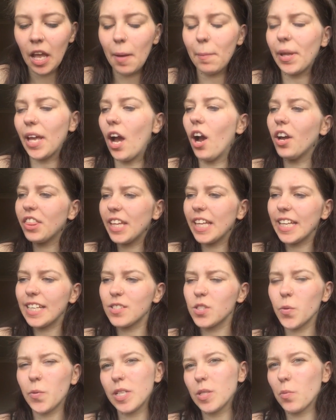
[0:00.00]
But yeah, I think
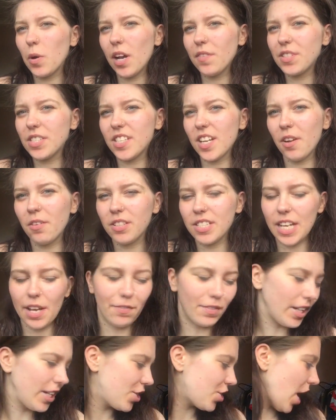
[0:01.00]
it's always worth to
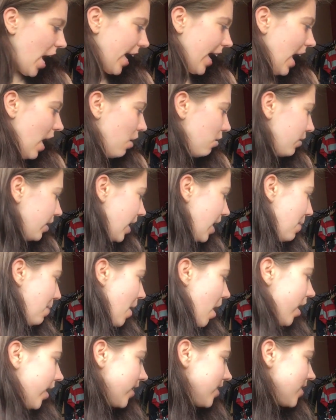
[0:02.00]
definitely check out the
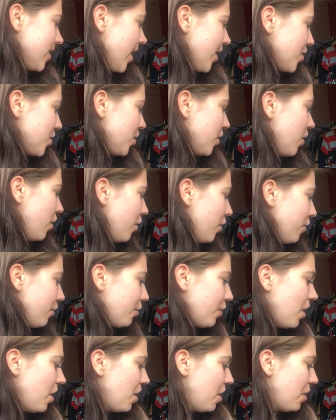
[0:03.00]
bargain section
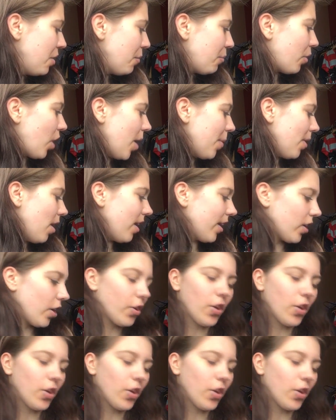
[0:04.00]
of Primark.